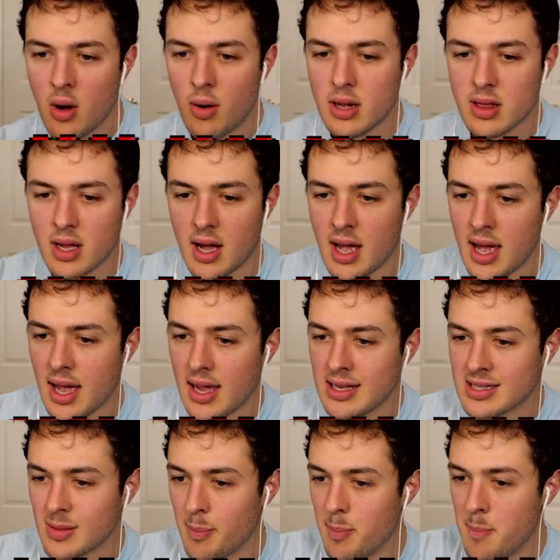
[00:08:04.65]
What the heck?
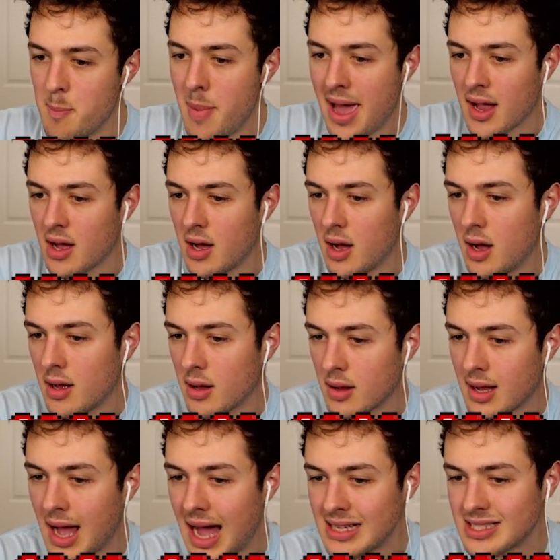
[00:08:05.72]
It's a mega
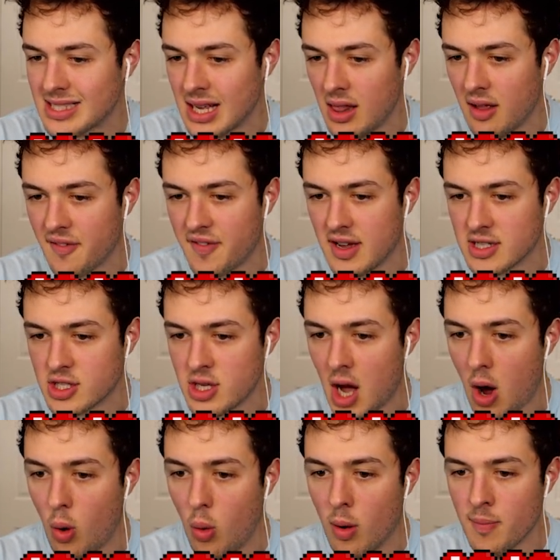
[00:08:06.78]
Godzilla fish.
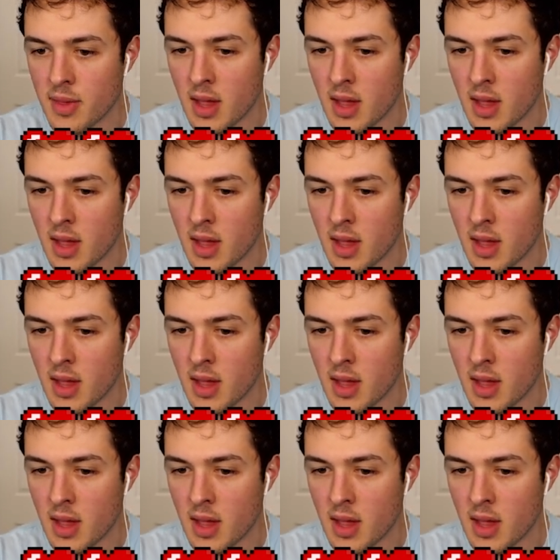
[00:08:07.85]
Yo,